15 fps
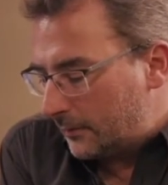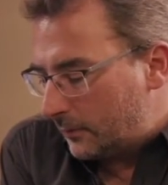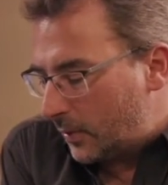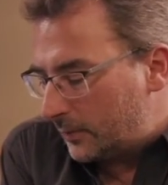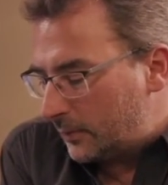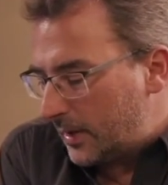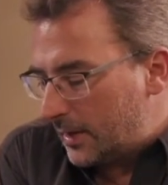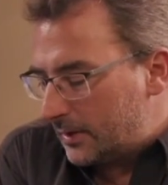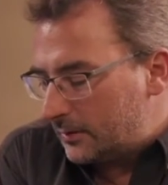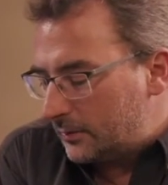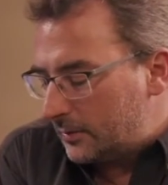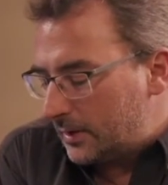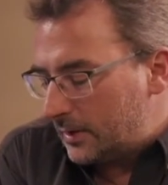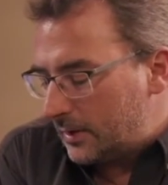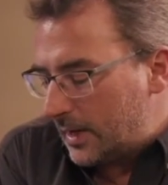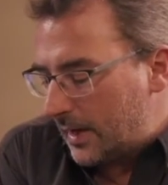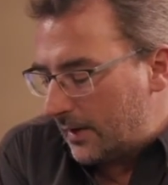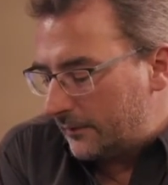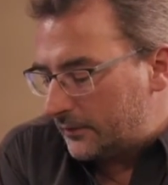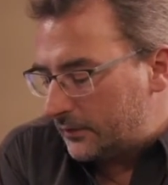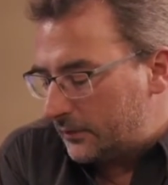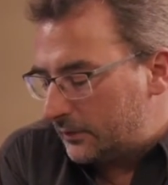What we
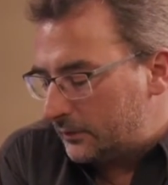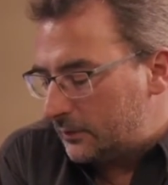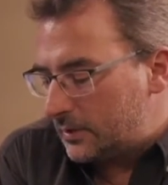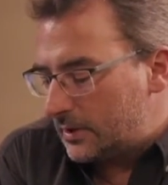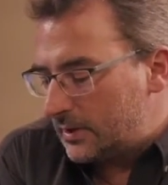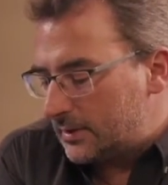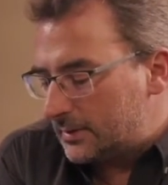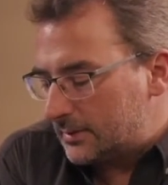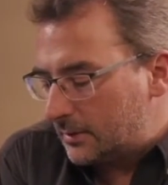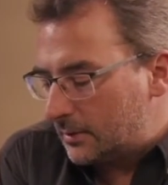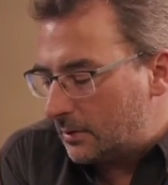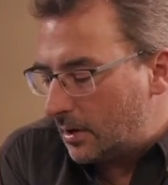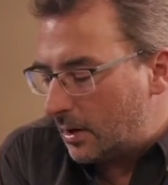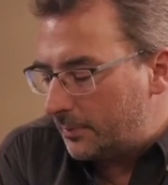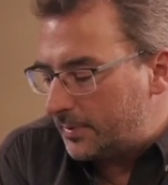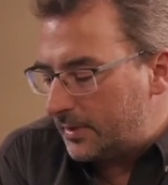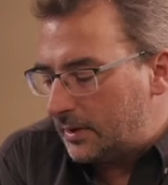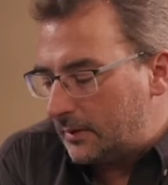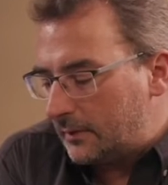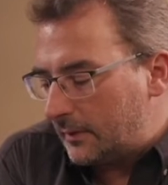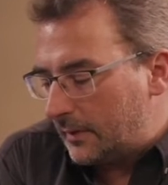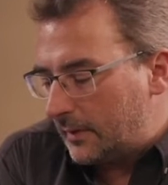have to do is
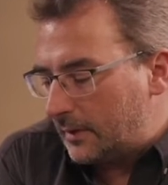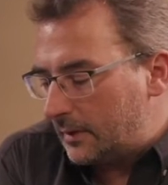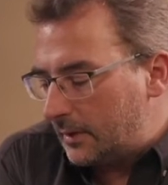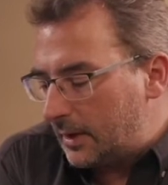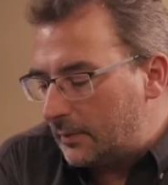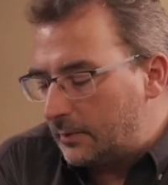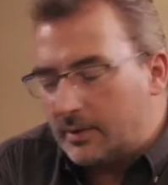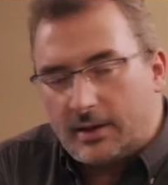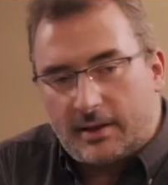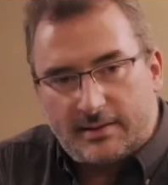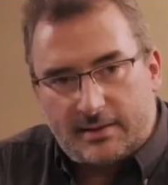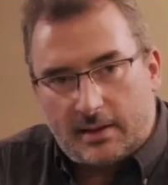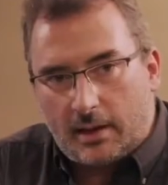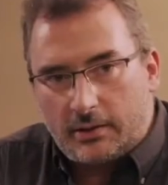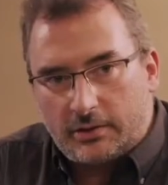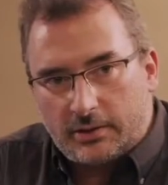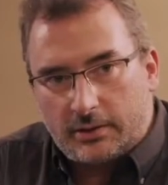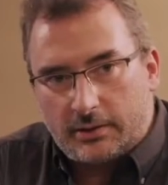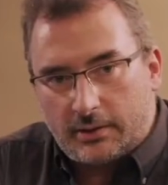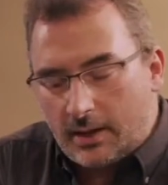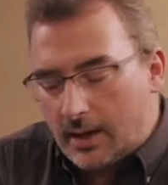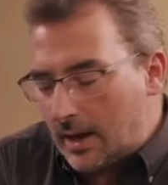copy the
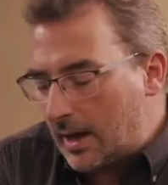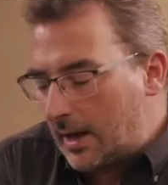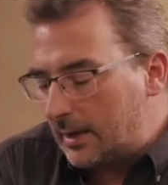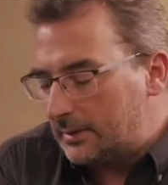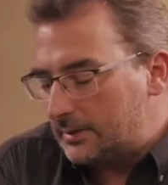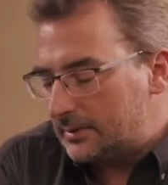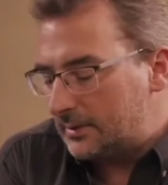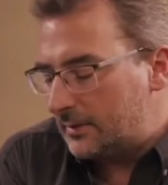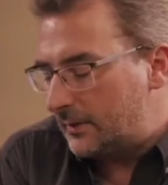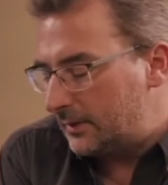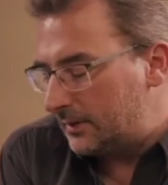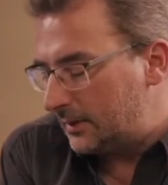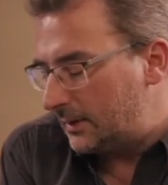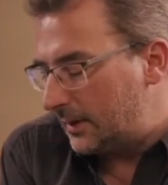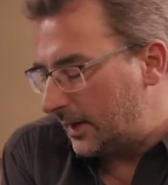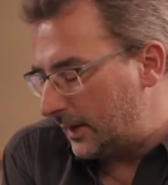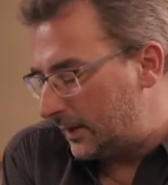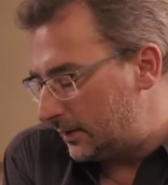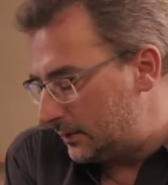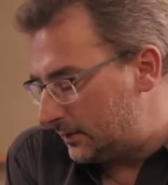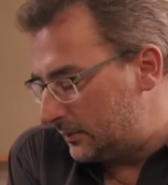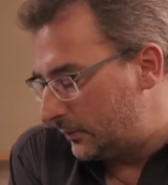equalization and the
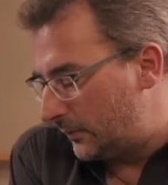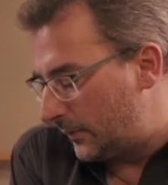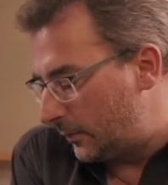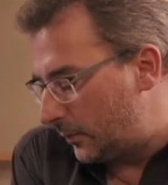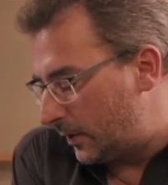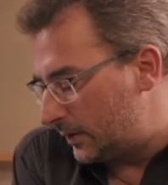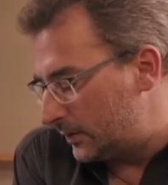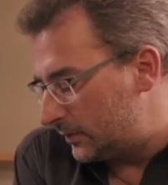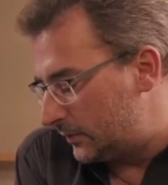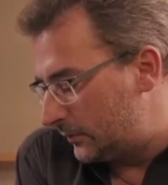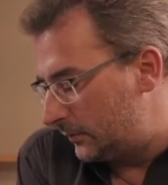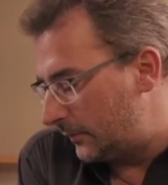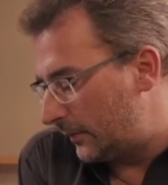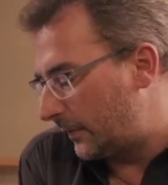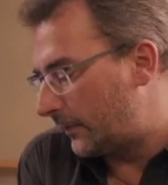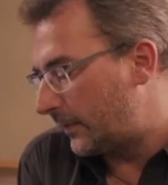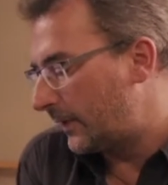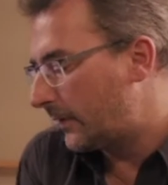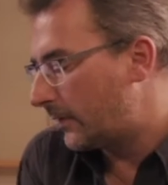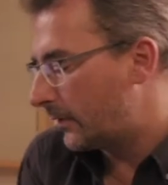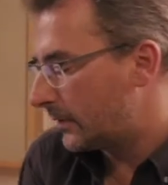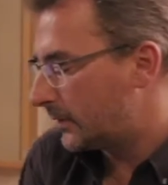delay to the 1, 2, and
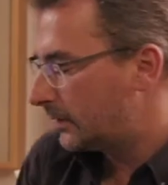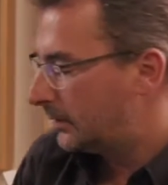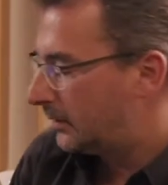3/3.